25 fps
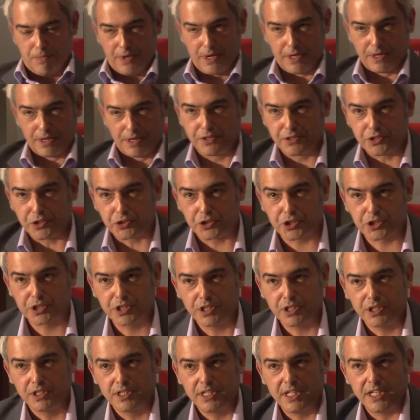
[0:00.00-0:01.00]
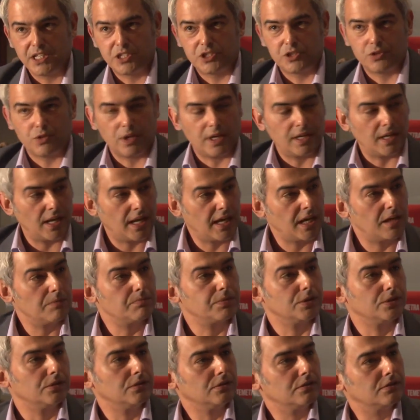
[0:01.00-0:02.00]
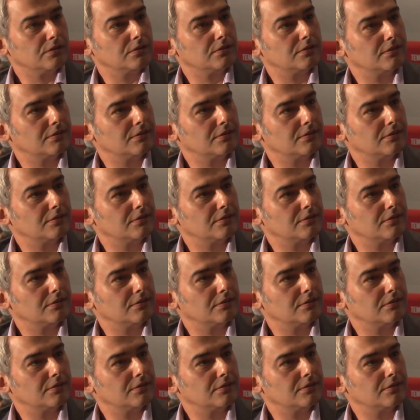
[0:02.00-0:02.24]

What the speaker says: But you still need to enable